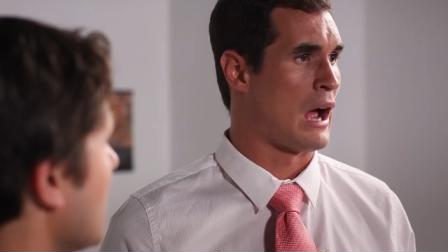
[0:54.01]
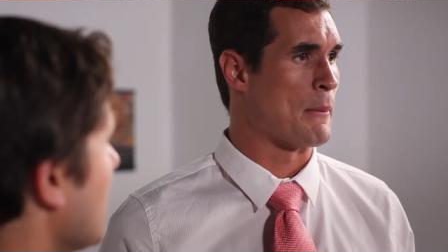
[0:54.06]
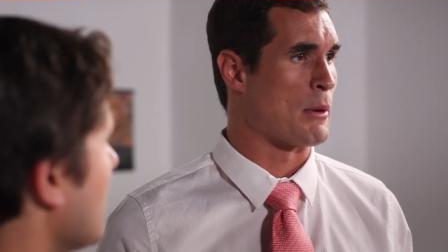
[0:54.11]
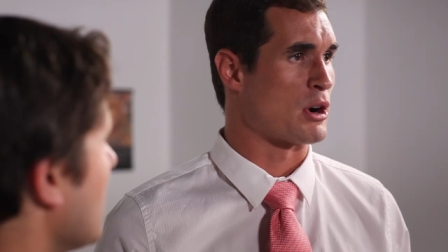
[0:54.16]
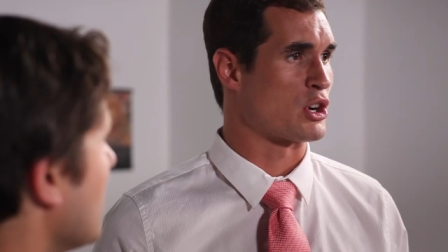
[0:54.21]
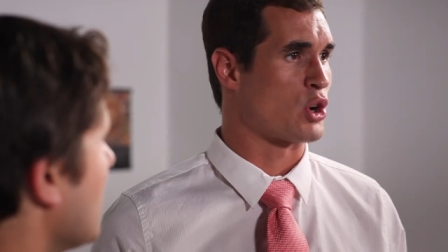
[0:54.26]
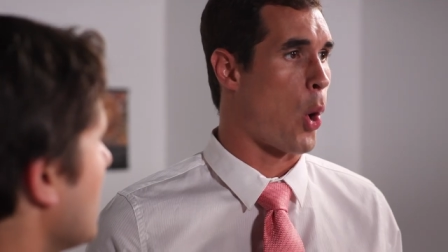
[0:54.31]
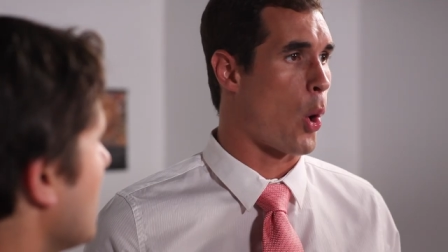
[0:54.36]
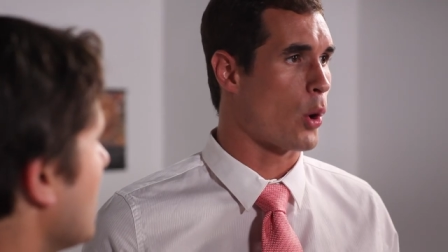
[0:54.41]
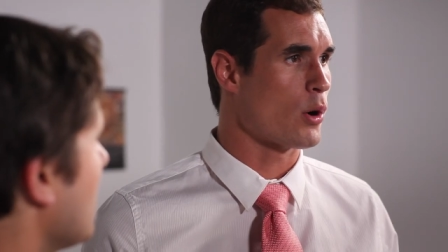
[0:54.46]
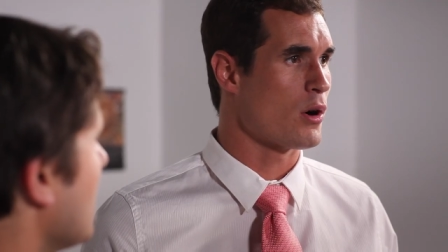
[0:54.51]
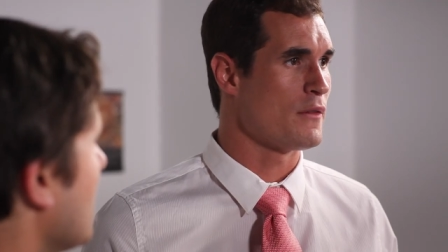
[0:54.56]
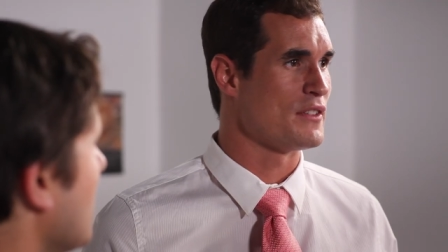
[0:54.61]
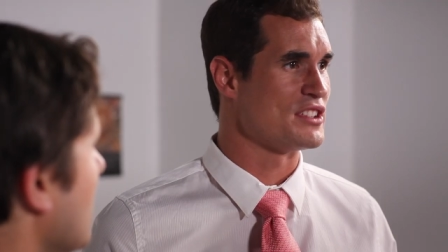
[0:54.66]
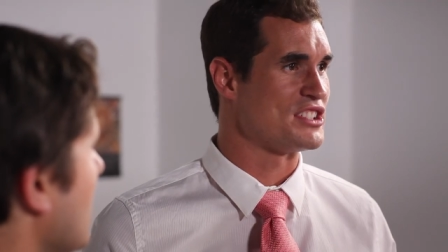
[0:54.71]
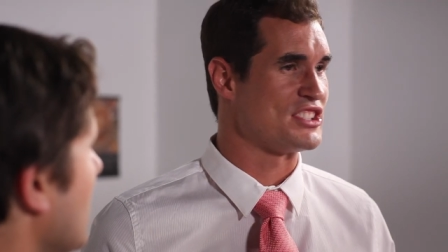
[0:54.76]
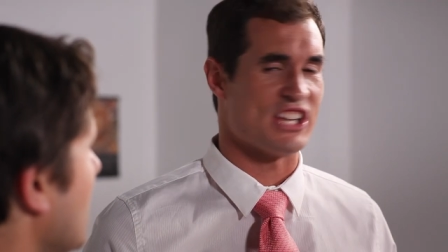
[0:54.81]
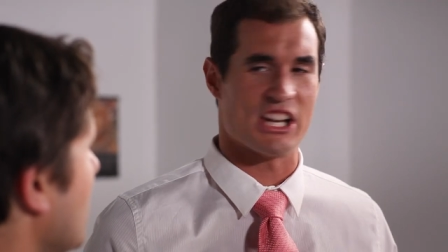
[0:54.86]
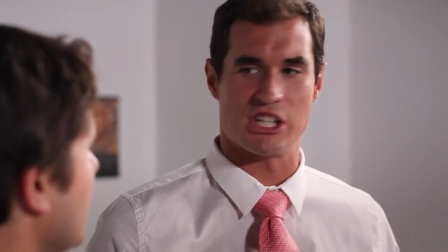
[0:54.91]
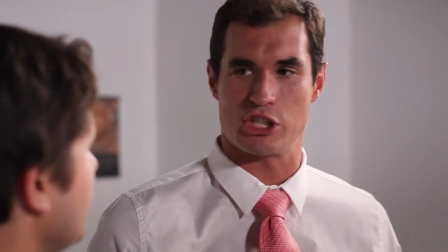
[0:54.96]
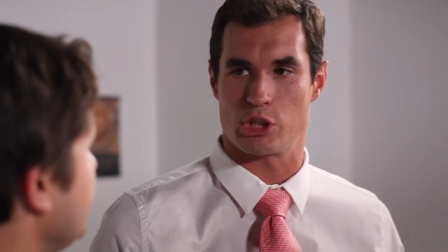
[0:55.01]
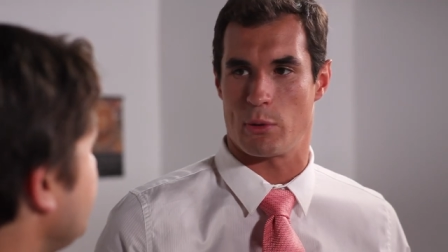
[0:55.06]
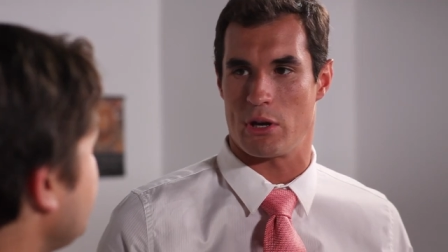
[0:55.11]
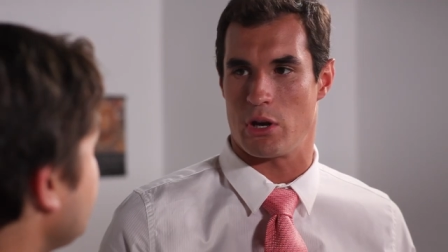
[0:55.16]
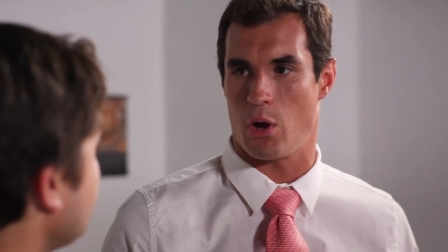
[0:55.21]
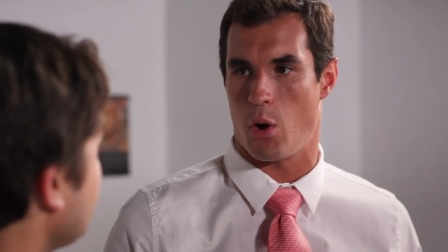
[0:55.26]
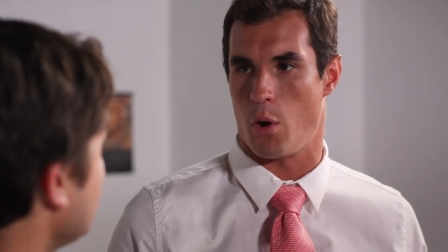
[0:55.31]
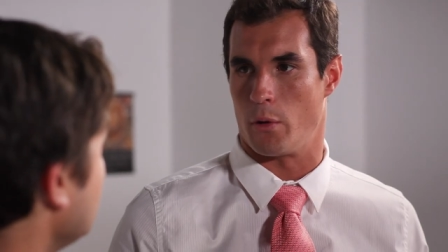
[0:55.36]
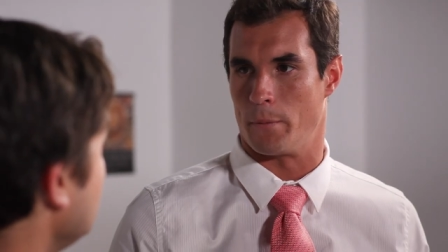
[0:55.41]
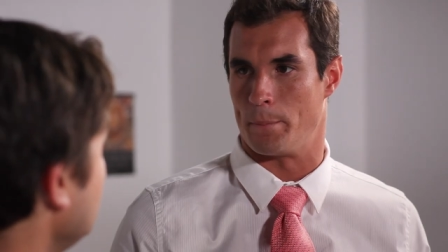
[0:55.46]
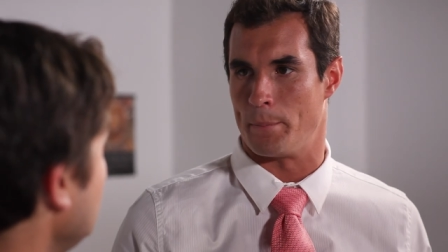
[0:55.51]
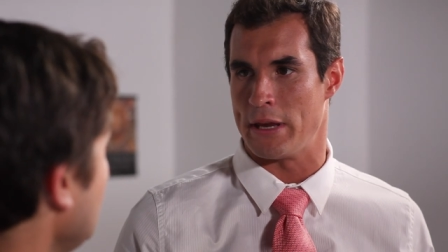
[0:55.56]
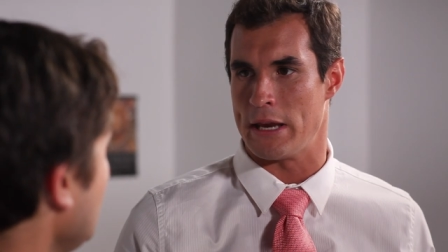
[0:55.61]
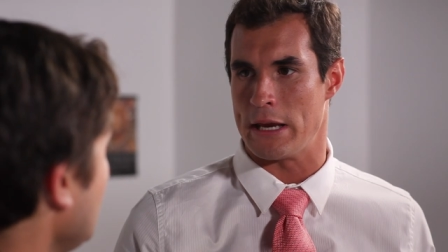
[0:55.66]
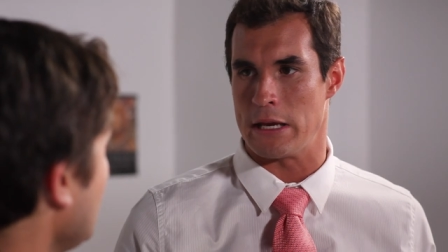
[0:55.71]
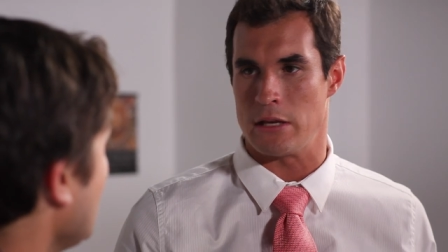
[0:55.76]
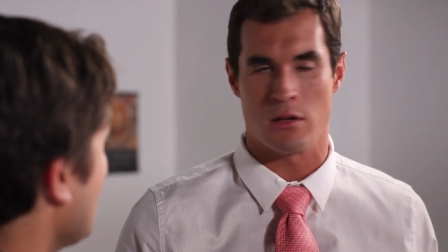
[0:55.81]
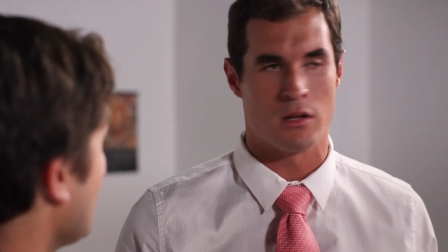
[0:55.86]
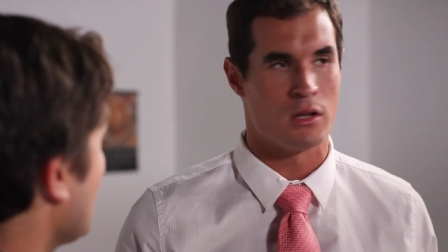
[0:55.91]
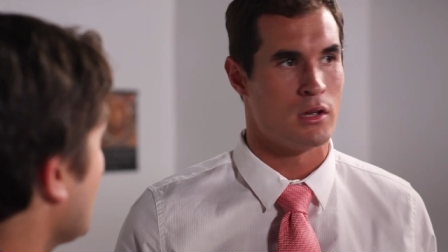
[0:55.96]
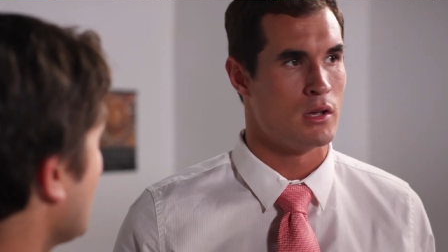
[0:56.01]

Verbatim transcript: I'm a quarter of a century old, Pete.